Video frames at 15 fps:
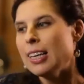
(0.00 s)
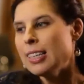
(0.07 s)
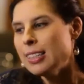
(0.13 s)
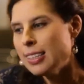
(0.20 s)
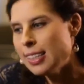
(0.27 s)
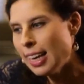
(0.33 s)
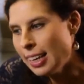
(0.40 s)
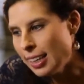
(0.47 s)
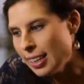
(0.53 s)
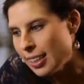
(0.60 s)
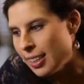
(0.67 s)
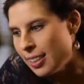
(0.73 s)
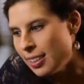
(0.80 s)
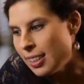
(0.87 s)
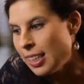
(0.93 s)

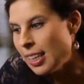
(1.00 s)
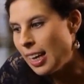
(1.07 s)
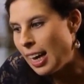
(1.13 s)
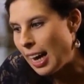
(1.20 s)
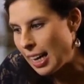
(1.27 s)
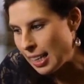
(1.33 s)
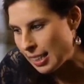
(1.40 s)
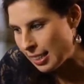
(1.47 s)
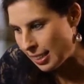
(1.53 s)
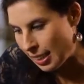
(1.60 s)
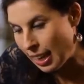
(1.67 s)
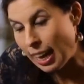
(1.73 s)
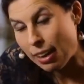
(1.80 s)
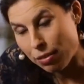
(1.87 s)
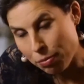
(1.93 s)
Second, as
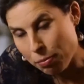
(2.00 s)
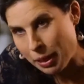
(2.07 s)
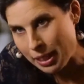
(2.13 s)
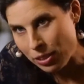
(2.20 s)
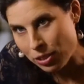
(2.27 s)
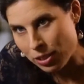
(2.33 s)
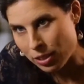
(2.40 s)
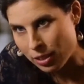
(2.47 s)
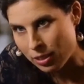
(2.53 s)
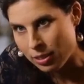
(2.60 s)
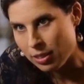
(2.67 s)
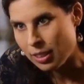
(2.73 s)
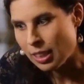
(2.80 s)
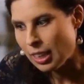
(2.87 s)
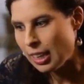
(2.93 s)
I've mentioned,